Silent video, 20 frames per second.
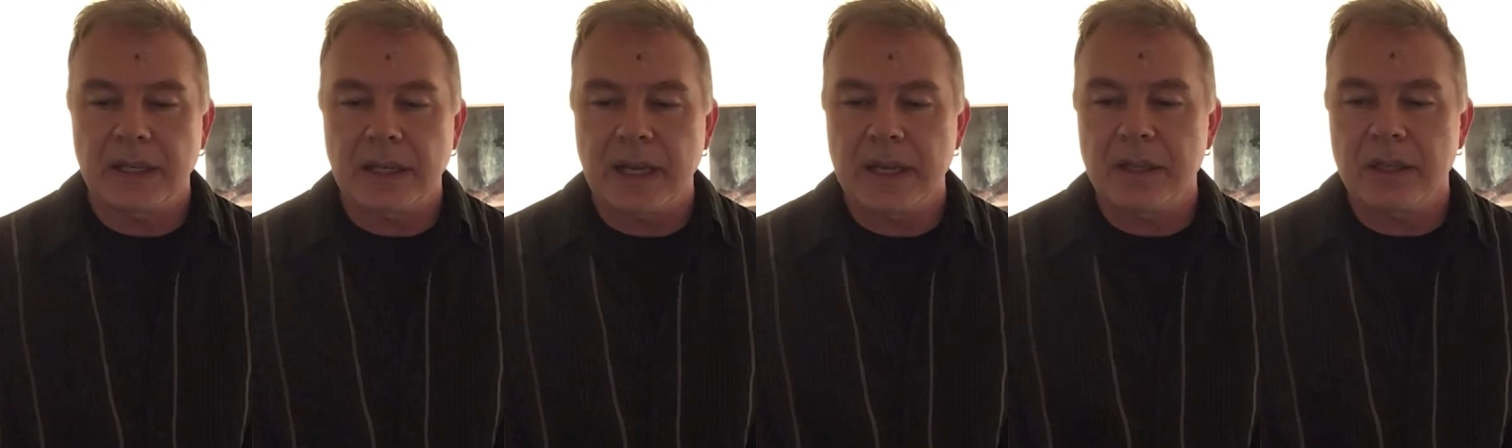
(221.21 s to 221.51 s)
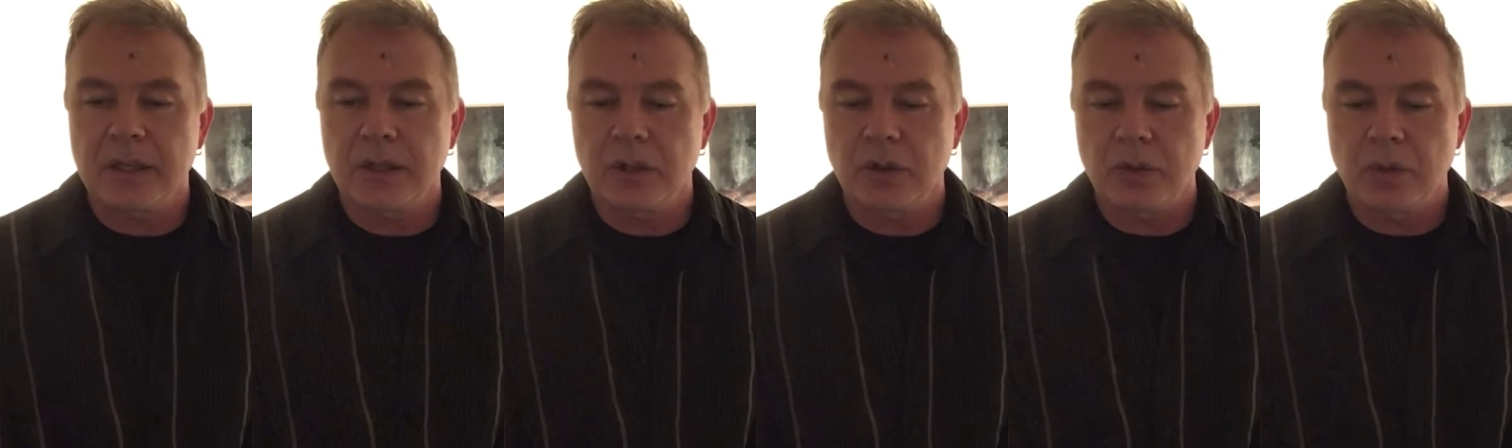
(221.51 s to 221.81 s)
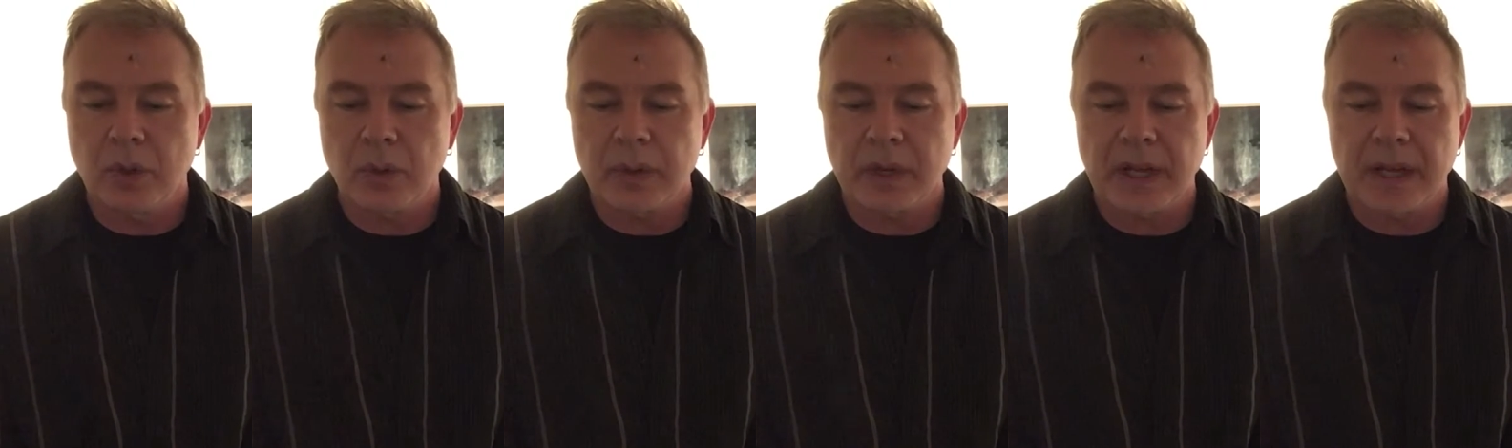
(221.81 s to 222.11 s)
and that you
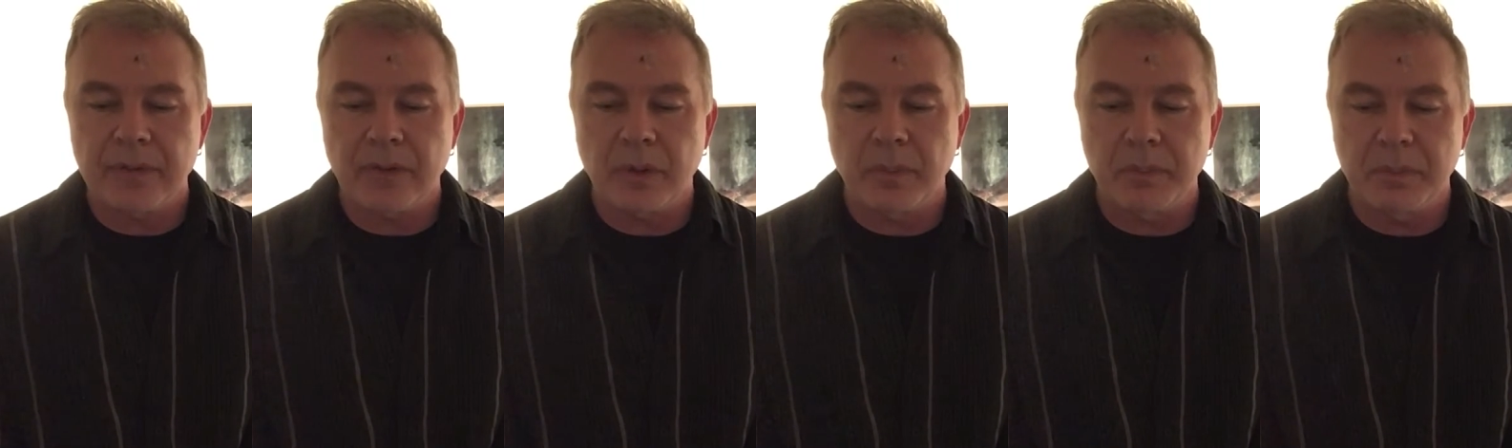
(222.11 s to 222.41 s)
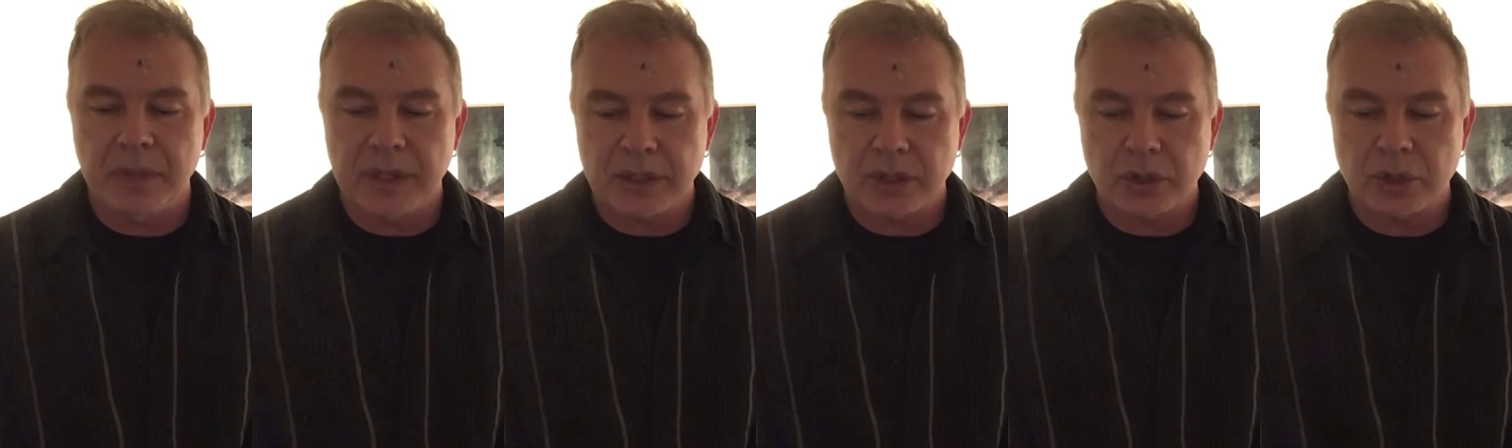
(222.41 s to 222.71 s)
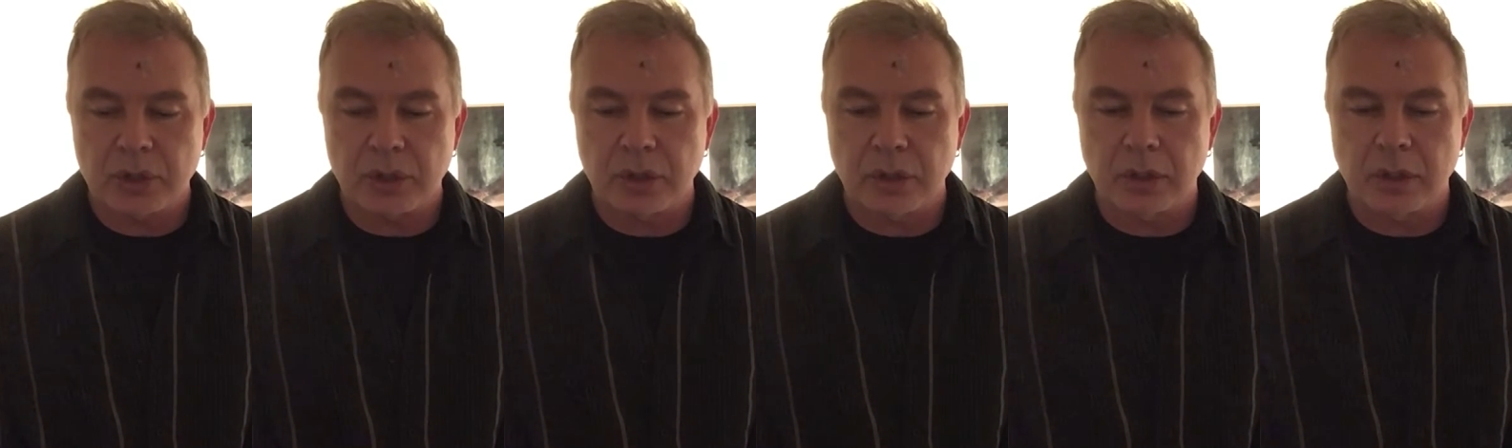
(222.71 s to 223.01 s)
don't have a
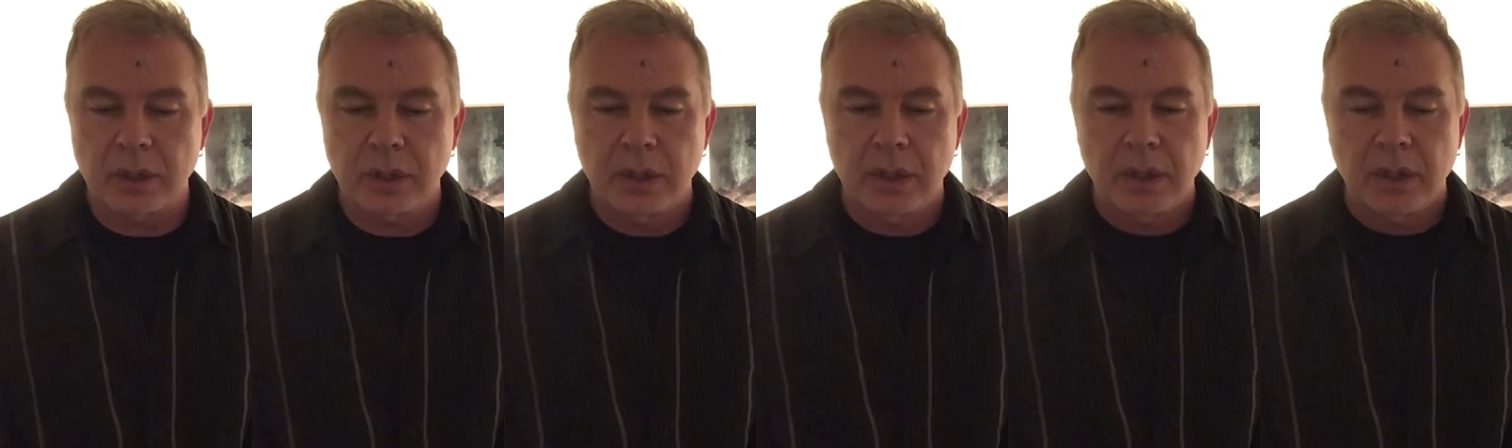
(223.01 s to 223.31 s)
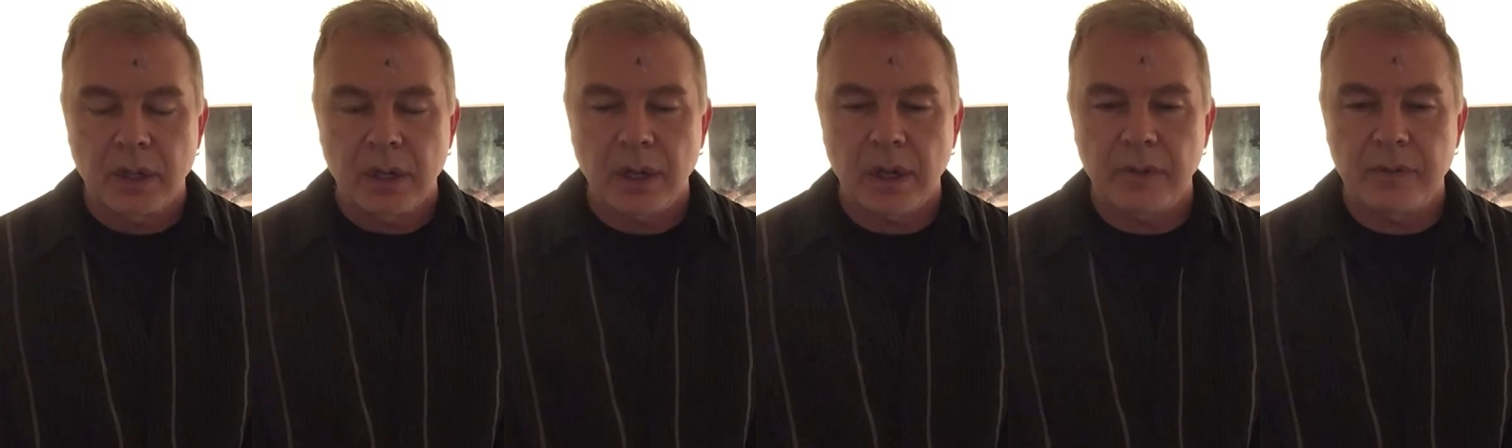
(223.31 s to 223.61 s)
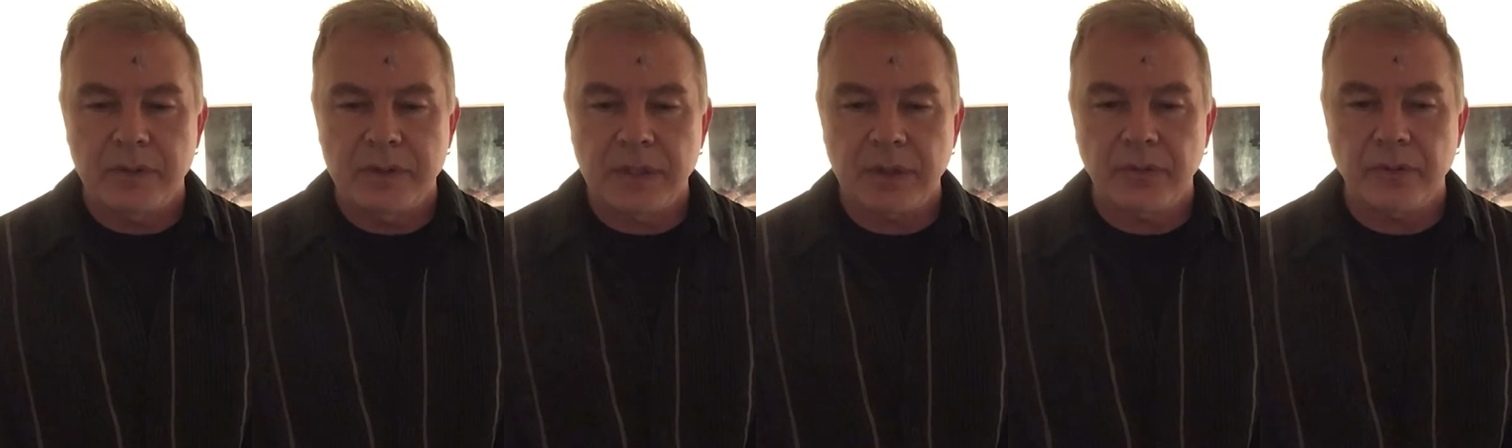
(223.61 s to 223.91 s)
mixture
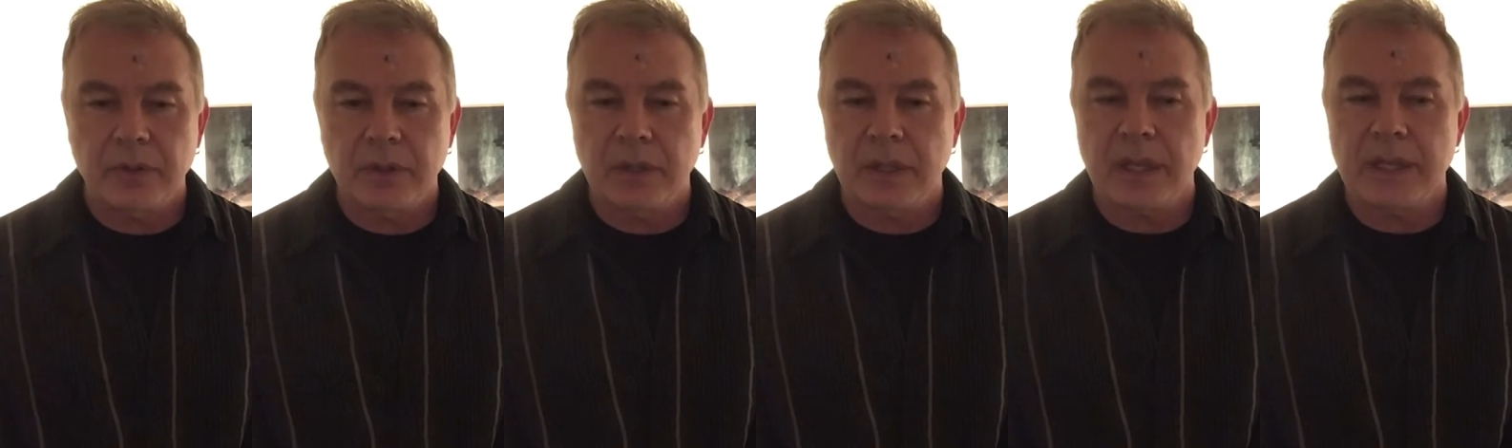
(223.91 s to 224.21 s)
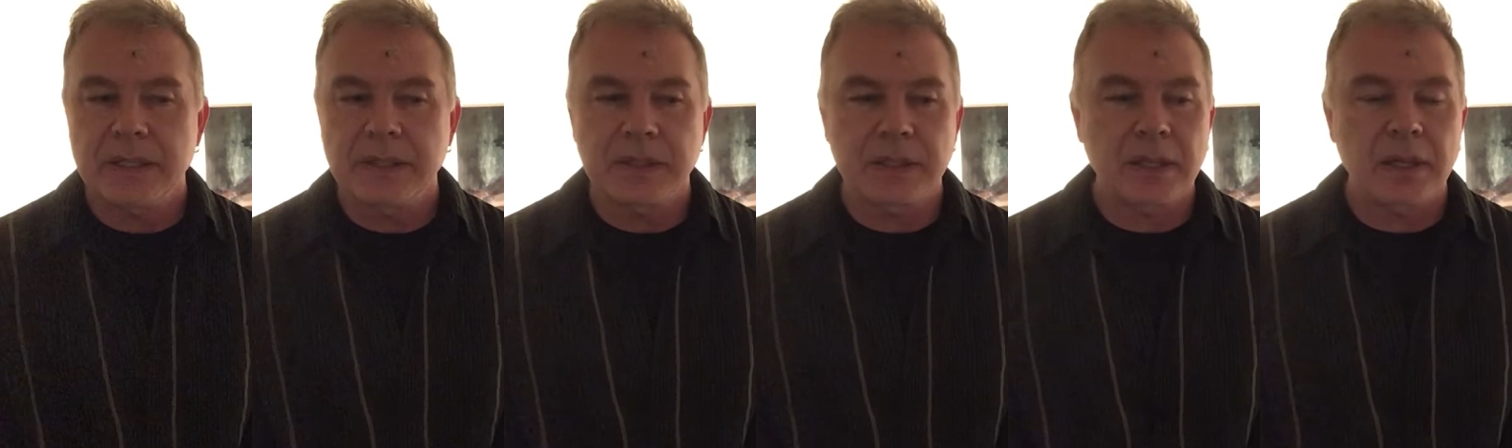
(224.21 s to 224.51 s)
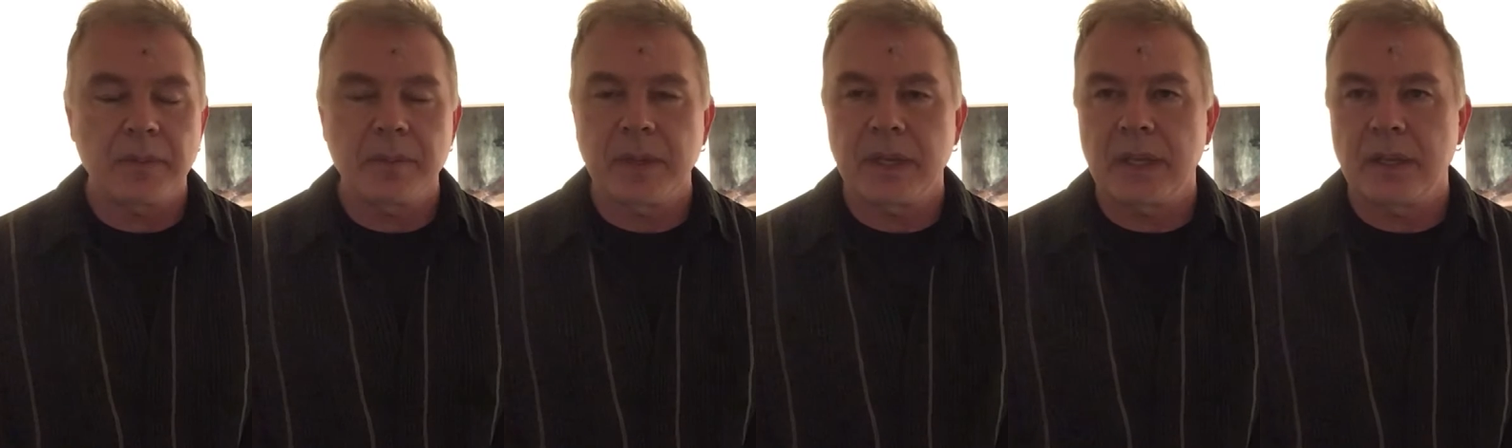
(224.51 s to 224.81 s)
of different lights
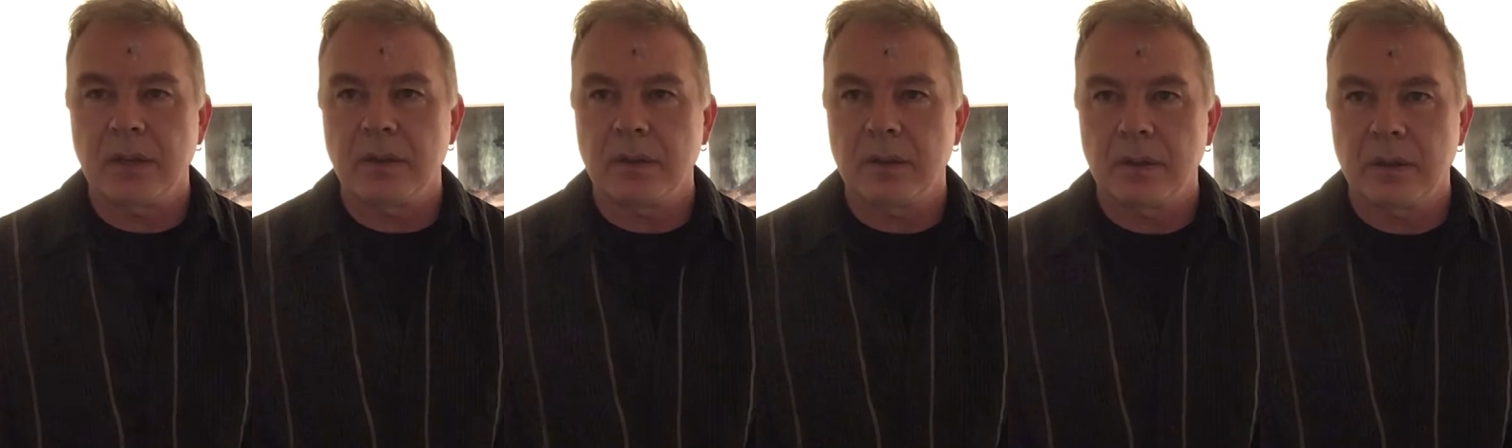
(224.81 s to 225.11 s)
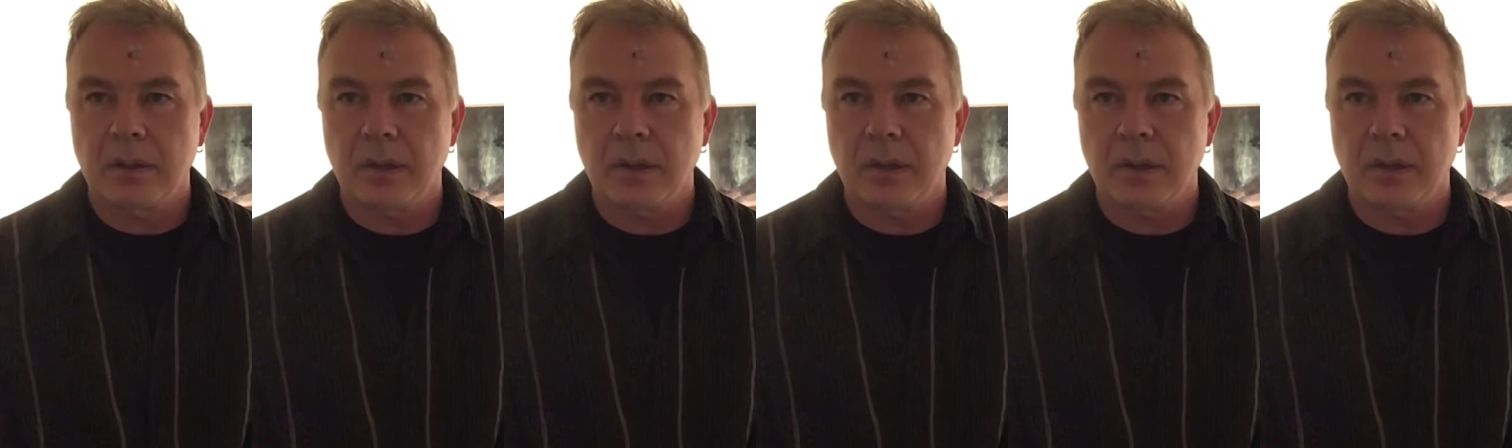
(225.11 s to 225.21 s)
coming in